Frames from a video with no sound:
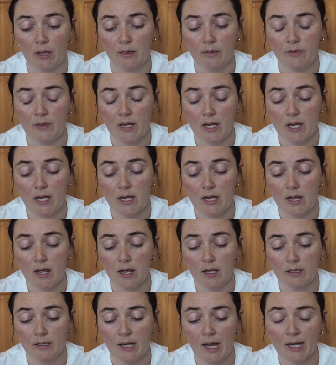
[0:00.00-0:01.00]

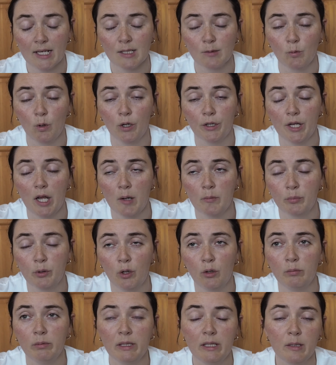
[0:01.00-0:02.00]
The next one, and
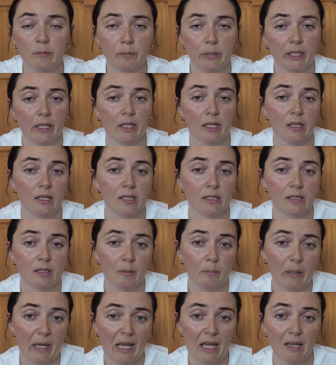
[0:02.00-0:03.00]
probably the
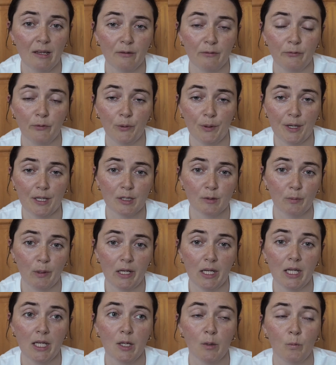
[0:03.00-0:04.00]
biggest pit for this
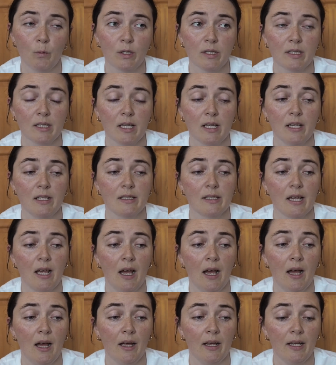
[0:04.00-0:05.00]
week, was that
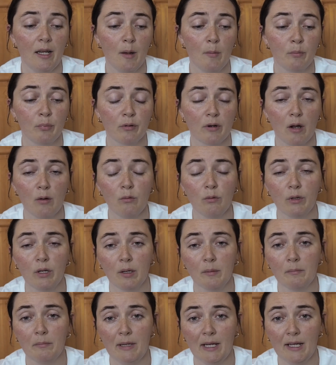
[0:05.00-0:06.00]
I broke
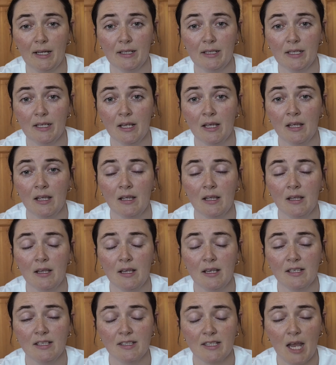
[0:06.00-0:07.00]
my
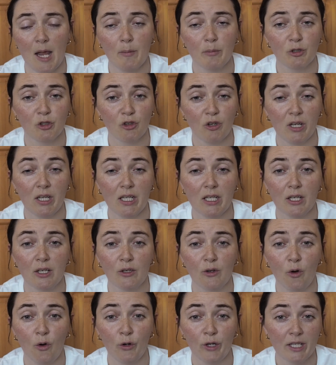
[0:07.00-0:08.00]
step streak
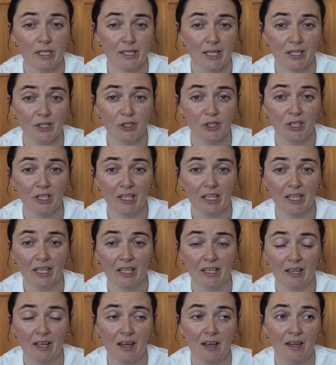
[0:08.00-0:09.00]

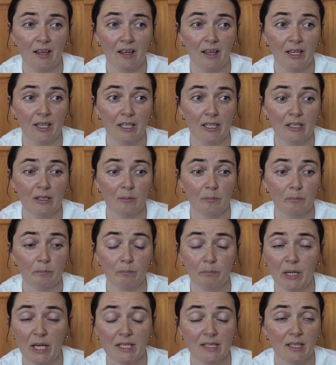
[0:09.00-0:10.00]
unintentionally. I
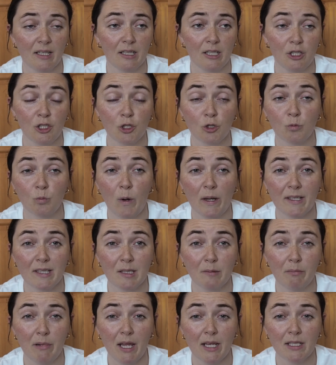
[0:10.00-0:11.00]
basically just went
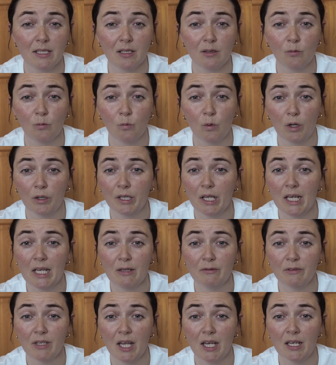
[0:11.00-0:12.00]
to bed one
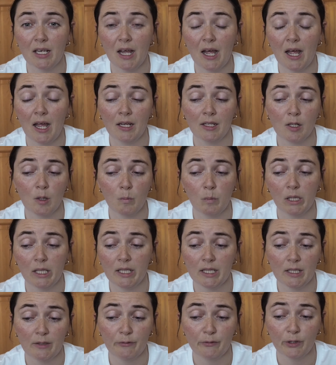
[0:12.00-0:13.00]
evening and
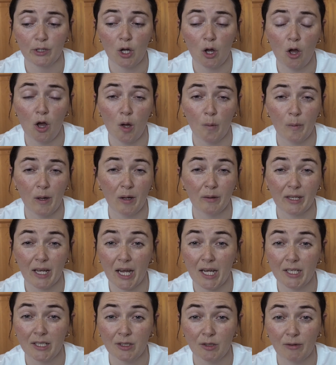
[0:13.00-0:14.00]
completely forgot about
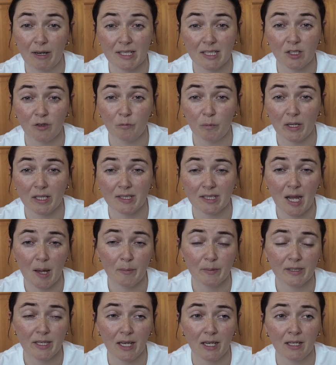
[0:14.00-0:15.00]
getting the rest of my
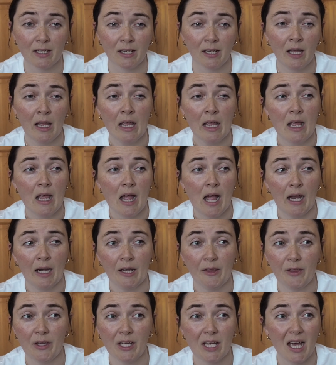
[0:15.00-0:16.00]
steps in,
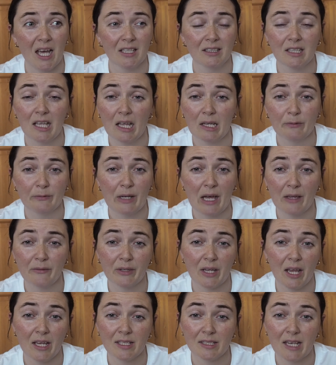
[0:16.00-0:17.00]
and I think I had like
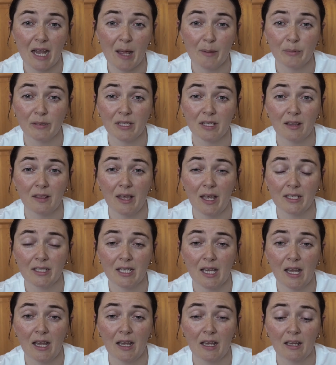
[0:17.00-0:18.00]
5k steps that
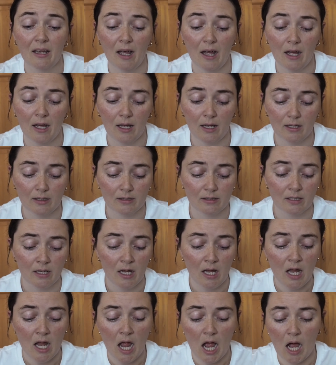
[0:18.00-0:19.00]
day, and
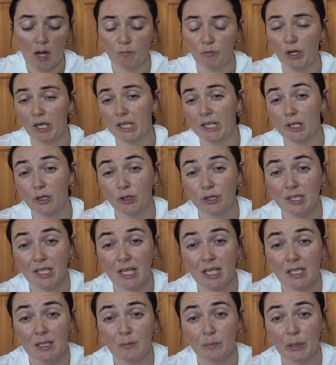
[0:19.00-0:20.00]
I'm really
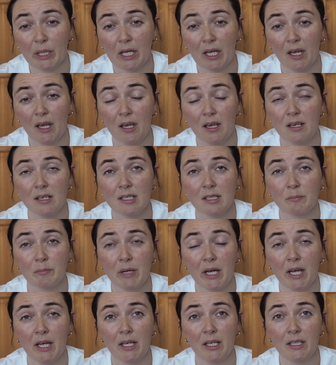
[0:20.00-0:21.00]
gutted because
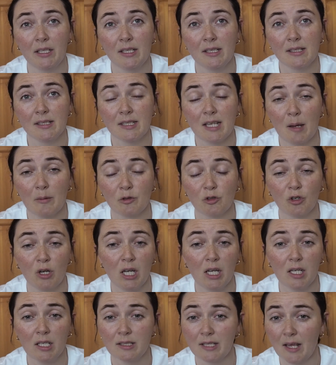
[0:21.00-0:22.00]
my step
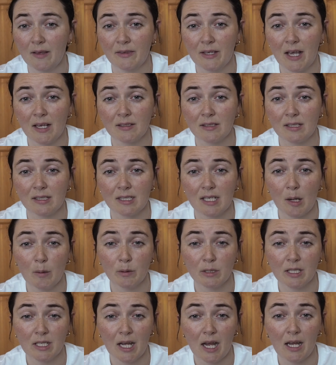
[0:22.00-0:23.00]
streak, 10,000
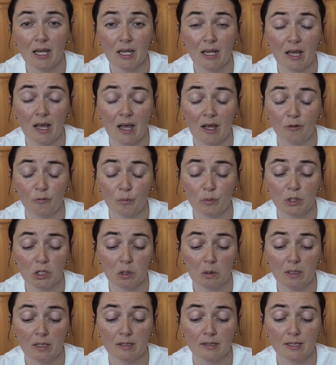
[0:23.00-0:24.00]
steps a day, I've been
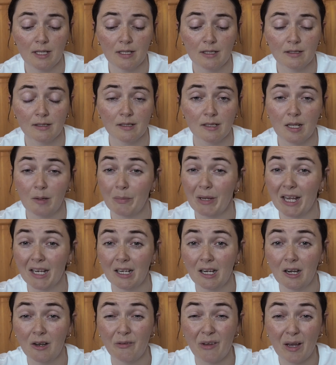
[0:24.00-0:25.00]
doing since the
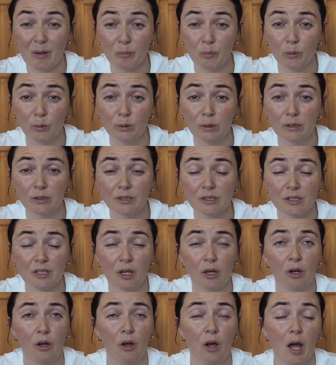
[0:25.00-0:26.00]
beginning of April,
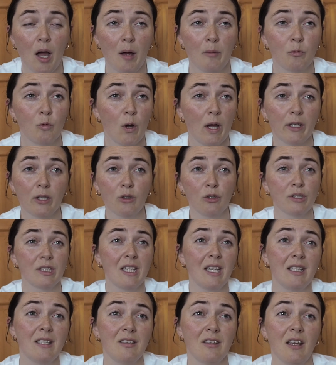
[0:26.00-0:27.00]
so I'm quite
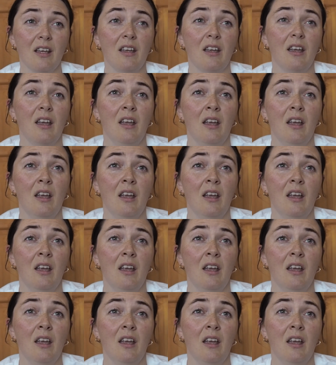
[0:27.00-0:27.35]
gutted that